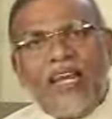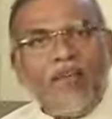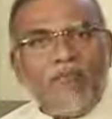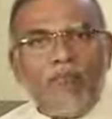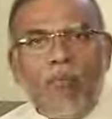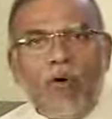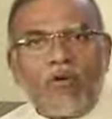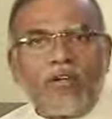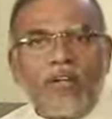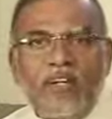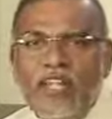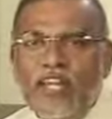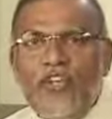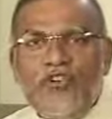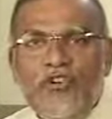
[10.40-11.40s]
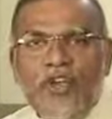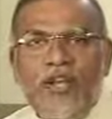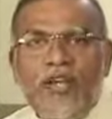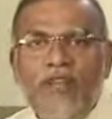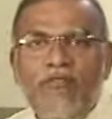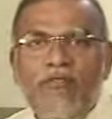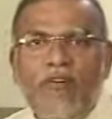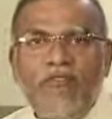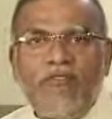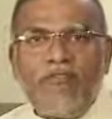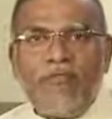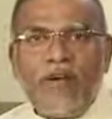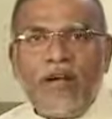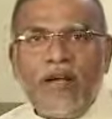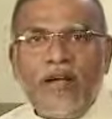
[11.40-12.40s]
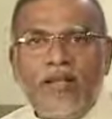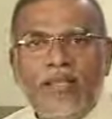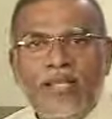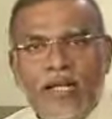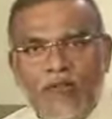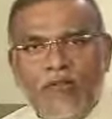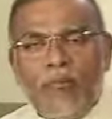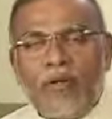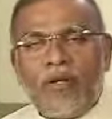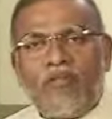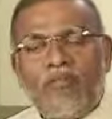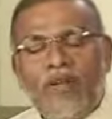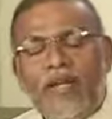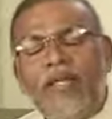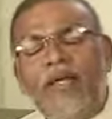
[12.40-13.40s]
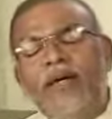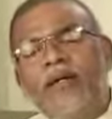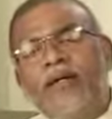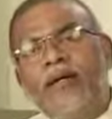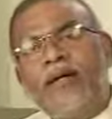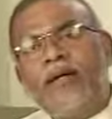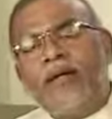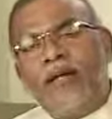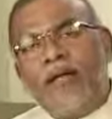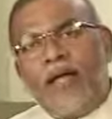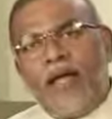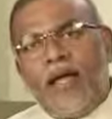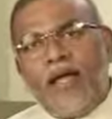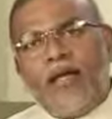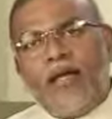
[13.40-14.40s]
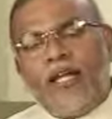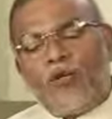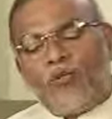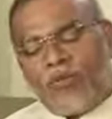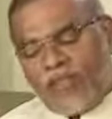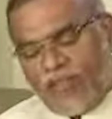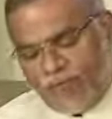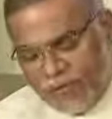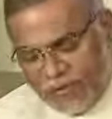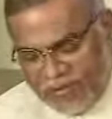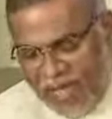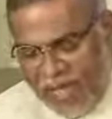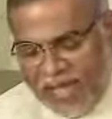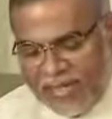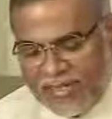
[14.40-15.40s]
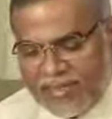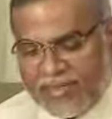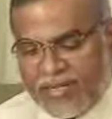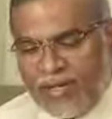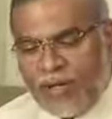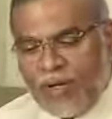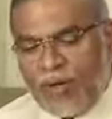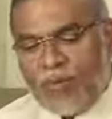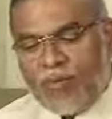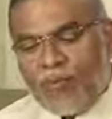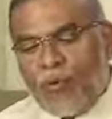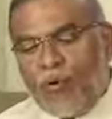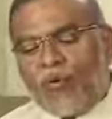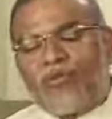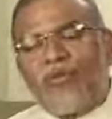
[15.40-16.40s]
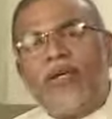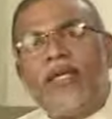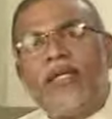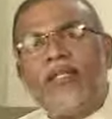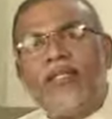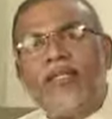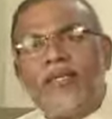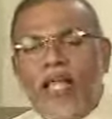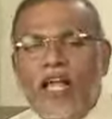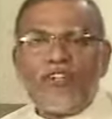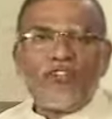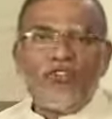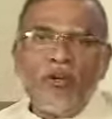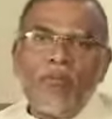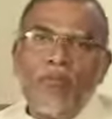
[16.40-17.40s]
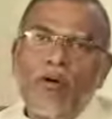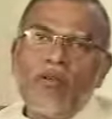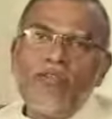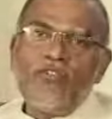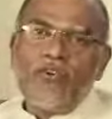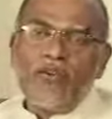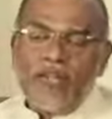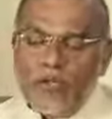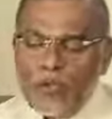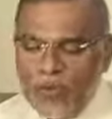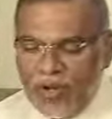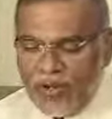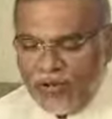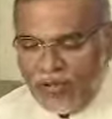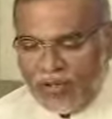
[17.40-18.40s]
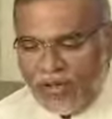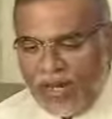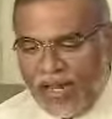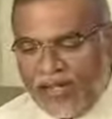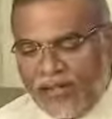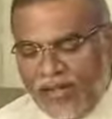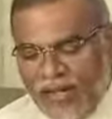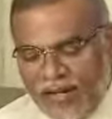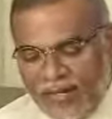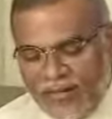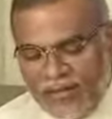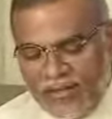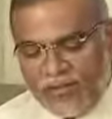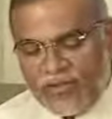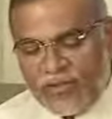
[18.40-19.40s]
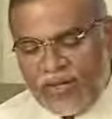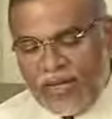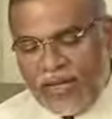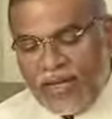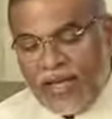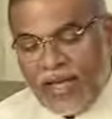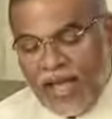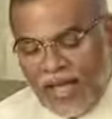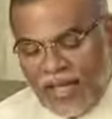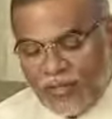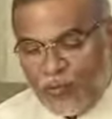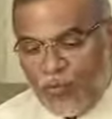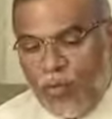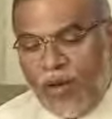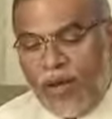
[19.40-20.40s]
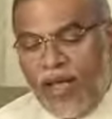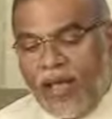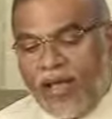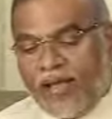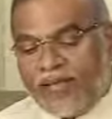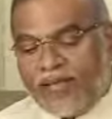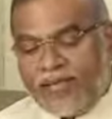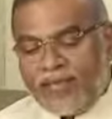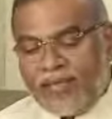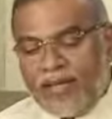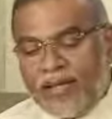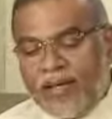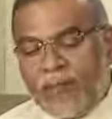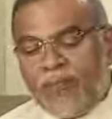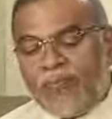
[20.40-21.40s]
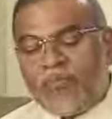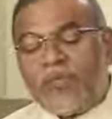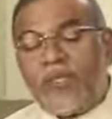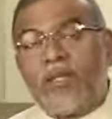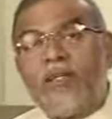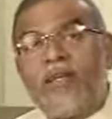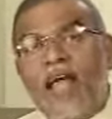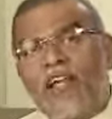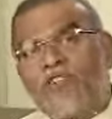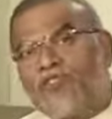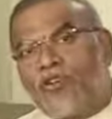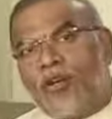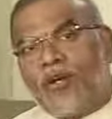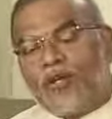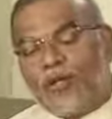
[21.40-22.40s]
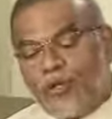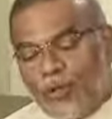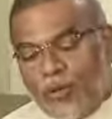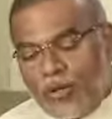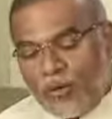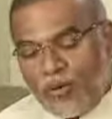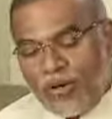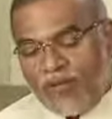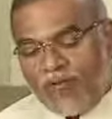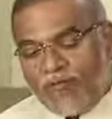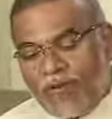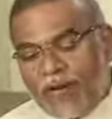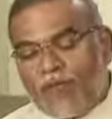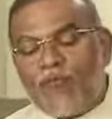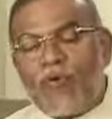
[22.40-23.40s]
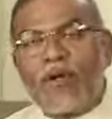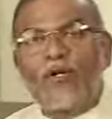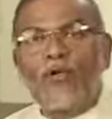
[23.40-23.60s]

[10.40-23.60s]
important initiative of the Government of India. It was emphasized both in the National Policy on Education 1986 as well as the National Curriculum Framework